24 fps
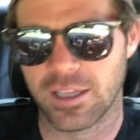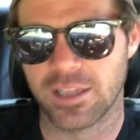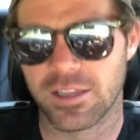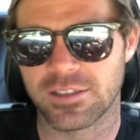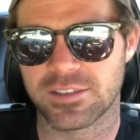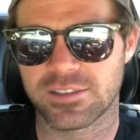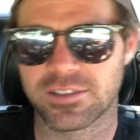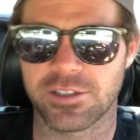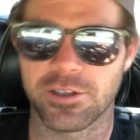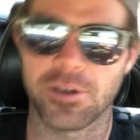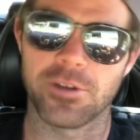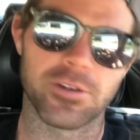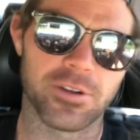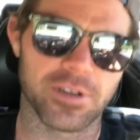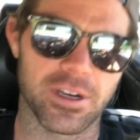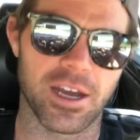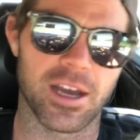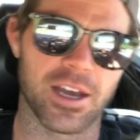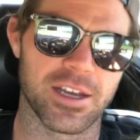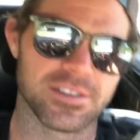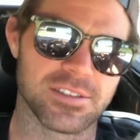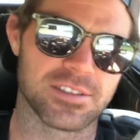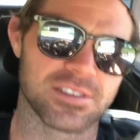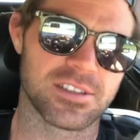The
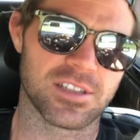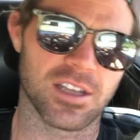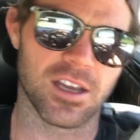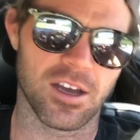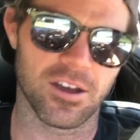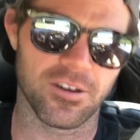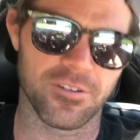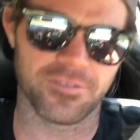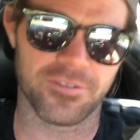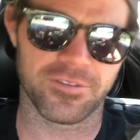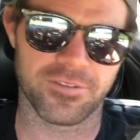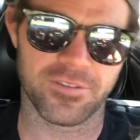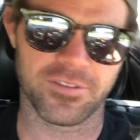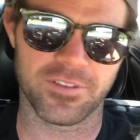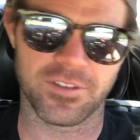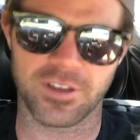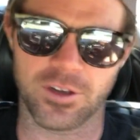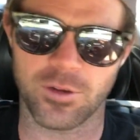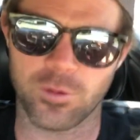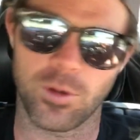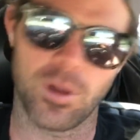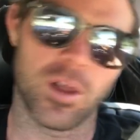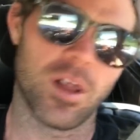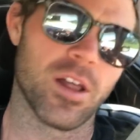09 stuff, the
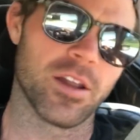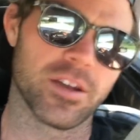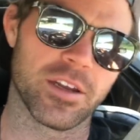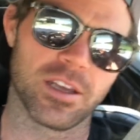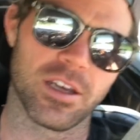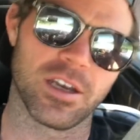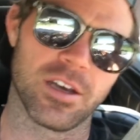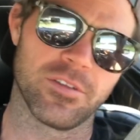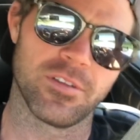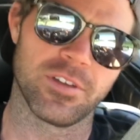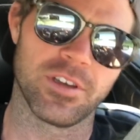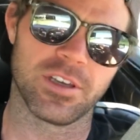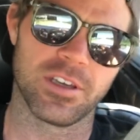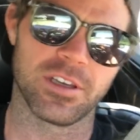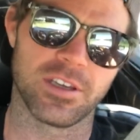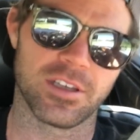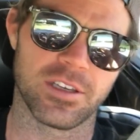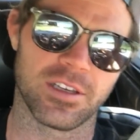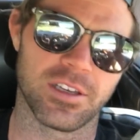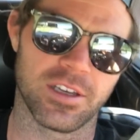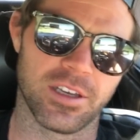quality of it,